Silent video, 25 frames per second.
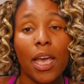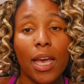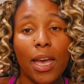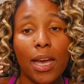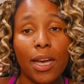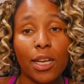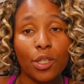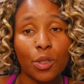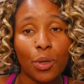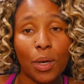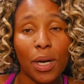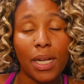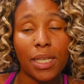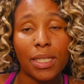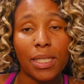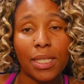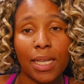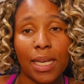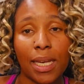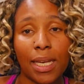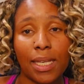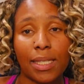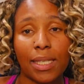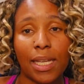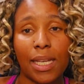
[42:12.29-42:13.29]
It
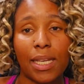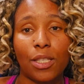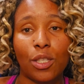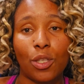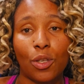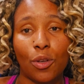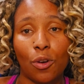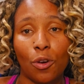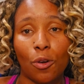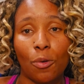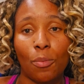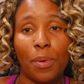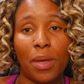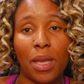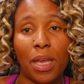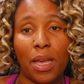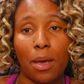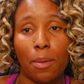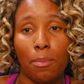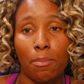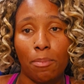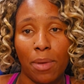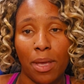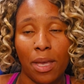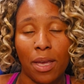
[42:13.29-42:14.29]
translates as you're being a
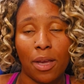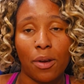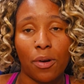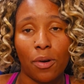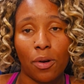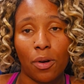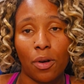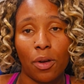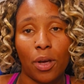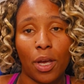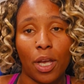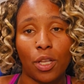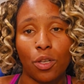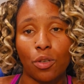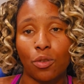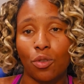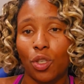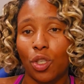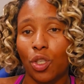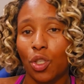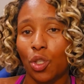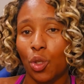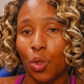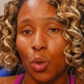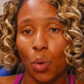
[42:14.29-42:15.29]
mean girl and you're
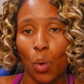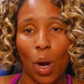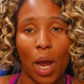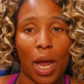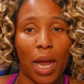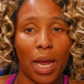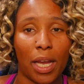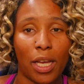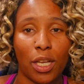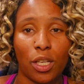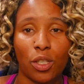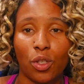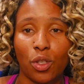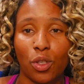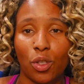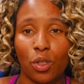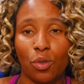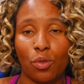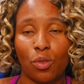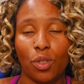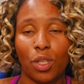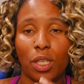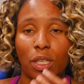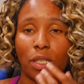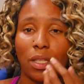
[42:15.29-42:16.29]
just trying to
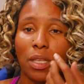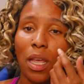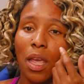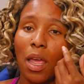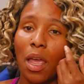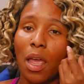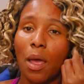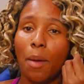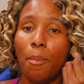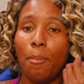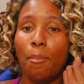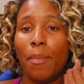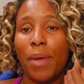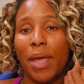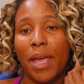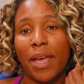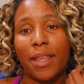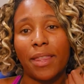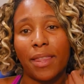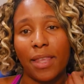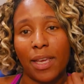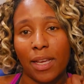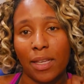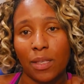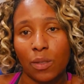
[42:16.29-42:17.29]
just
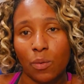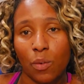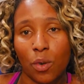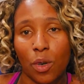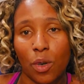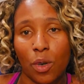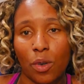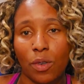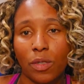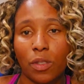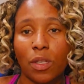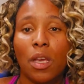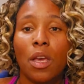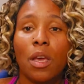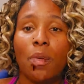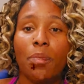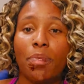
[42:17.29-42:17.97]
make things worse.